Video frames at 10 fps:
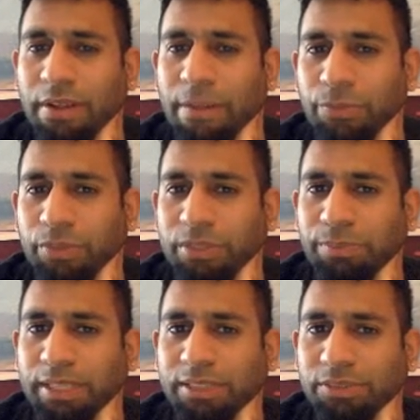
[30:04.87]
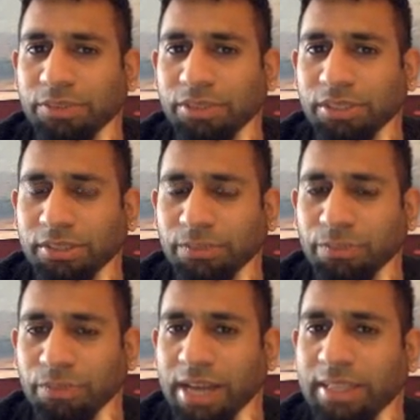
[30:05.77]
with pinning the rook,
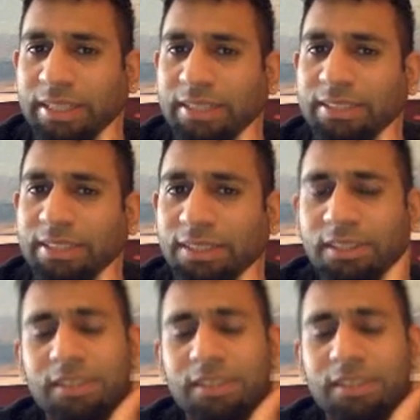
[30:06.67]
adding an attacker.